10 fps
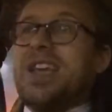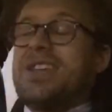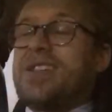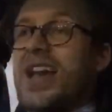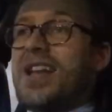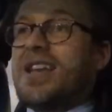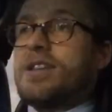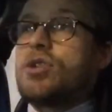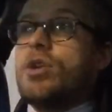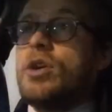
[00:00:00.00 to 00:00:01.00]
His
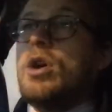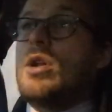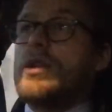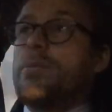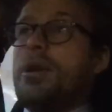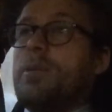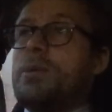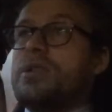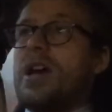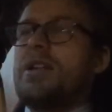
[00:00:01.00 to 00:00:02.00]
ideas took hold, and
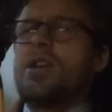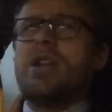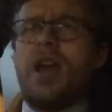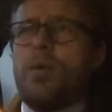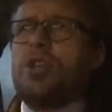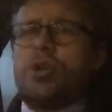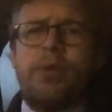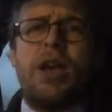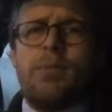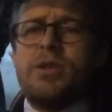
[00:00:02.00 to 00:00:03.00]
people started to go, yeah, we should
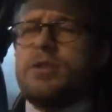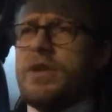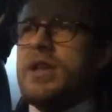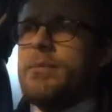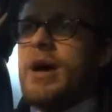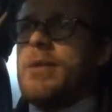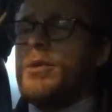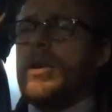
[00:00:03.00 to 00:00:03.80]
be able to read the Bible.